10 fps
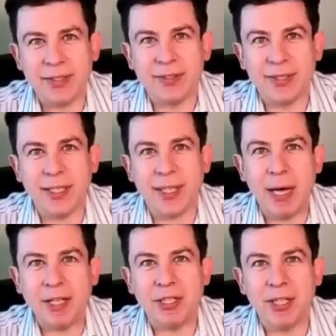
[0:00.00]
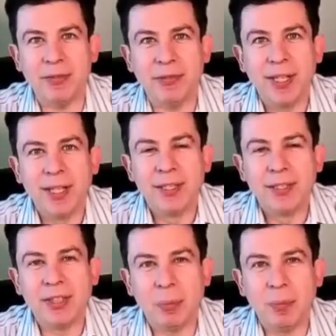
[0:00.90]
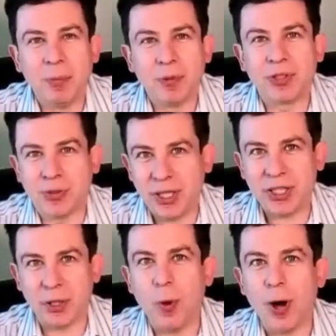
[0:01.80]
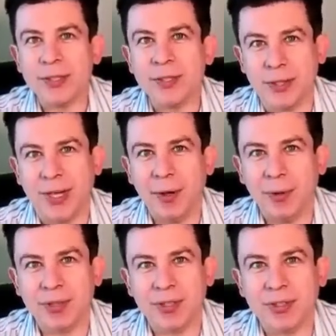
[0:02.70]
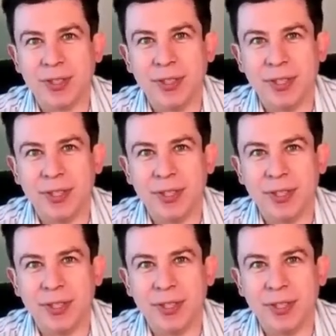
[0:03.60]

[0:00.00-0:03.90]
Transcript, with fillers: like imagine if some stranger walked into your house and started